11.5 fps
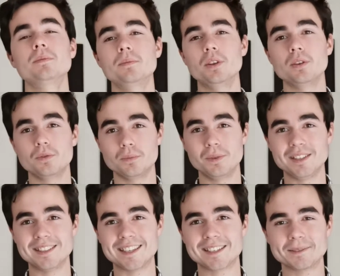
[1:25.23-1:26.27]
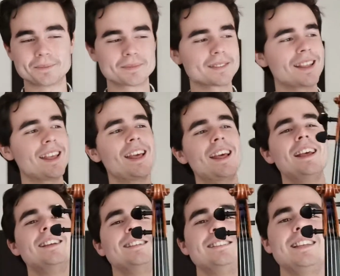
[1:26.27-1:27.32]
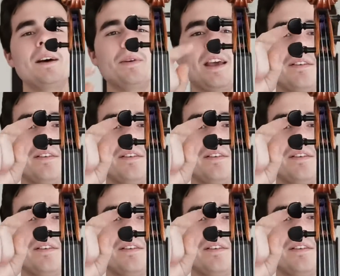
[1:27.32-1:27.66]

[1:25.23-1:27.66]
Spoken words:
beautiful music. Now we